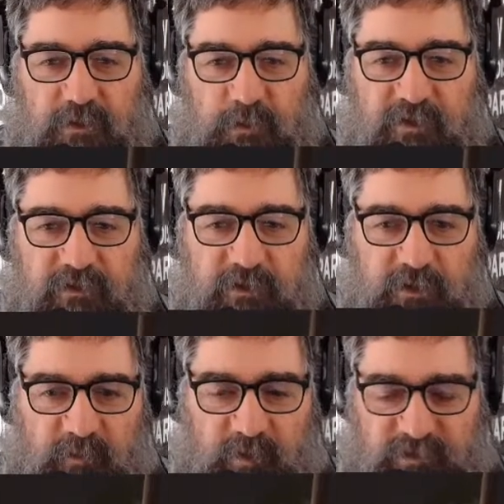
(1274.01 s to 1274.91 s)
Look, we've actually
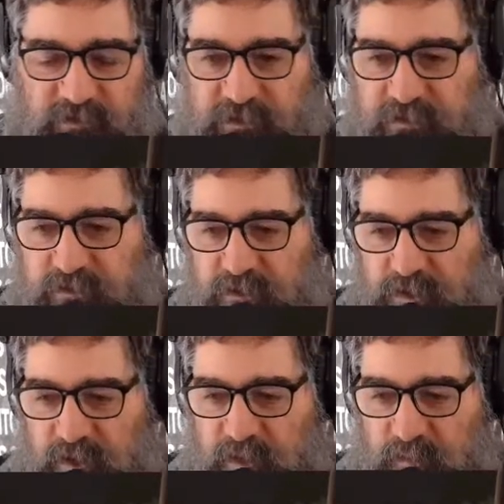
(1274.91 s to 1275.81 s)
got passengers,
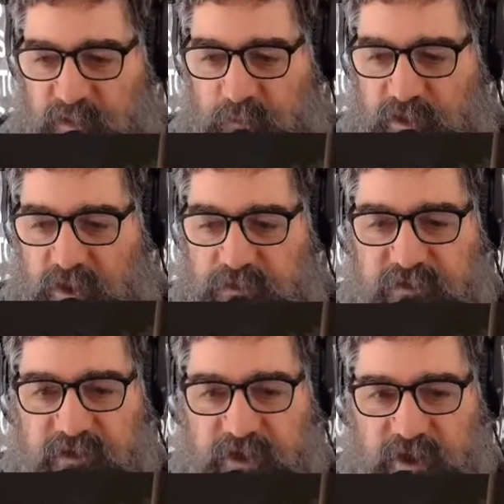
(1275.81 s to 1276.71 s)
but if we go and
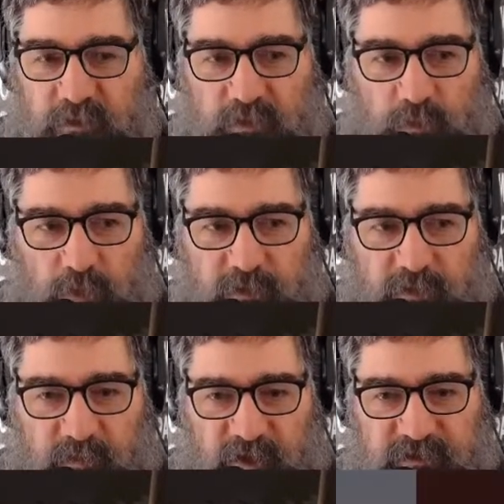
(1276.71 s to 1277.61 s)
sit in
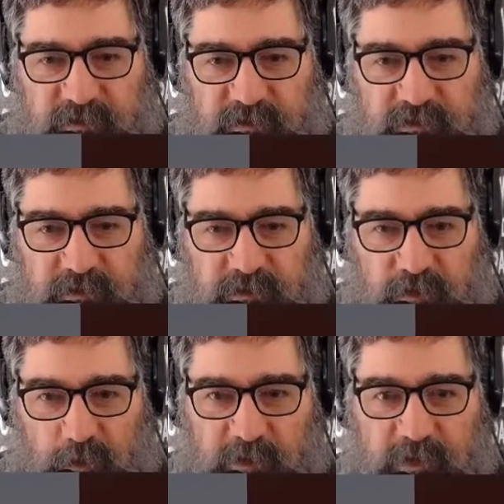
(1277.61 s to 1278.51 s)
with the passengers,
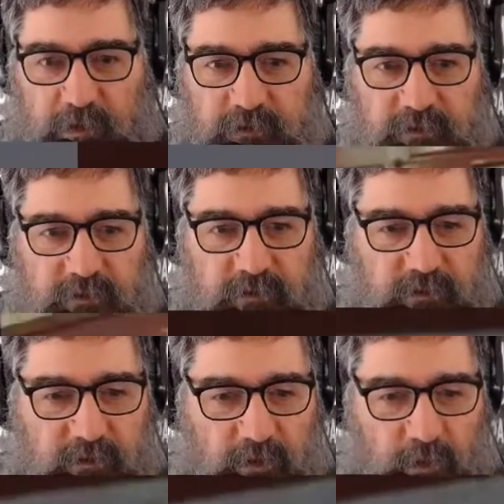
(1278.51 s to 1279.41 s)
no we don't.
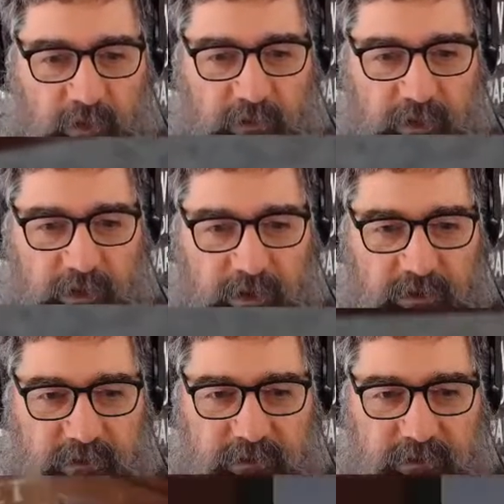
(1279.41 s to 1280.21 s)
No one there.